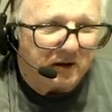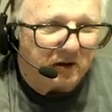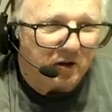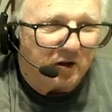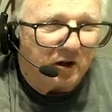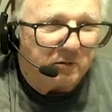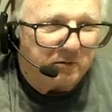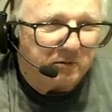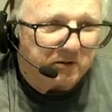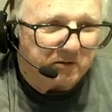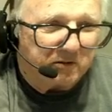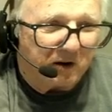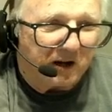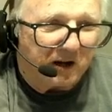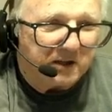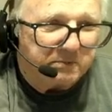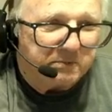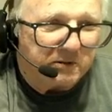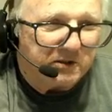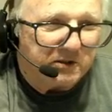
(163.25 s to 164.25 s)
globals are
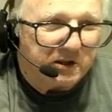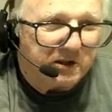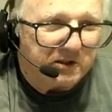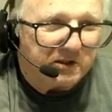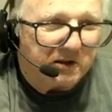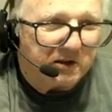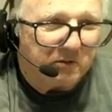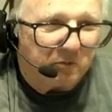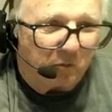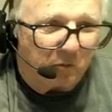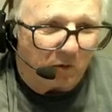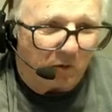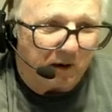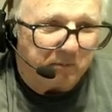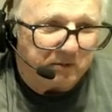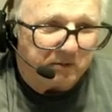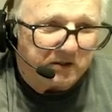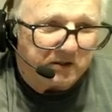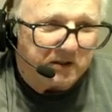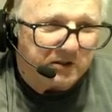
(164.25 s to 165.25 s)
X position, Y
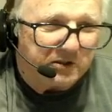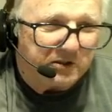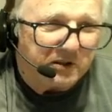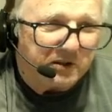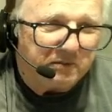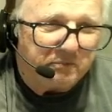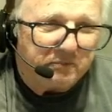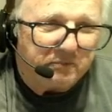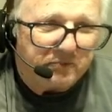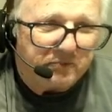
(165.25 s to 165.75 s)
position,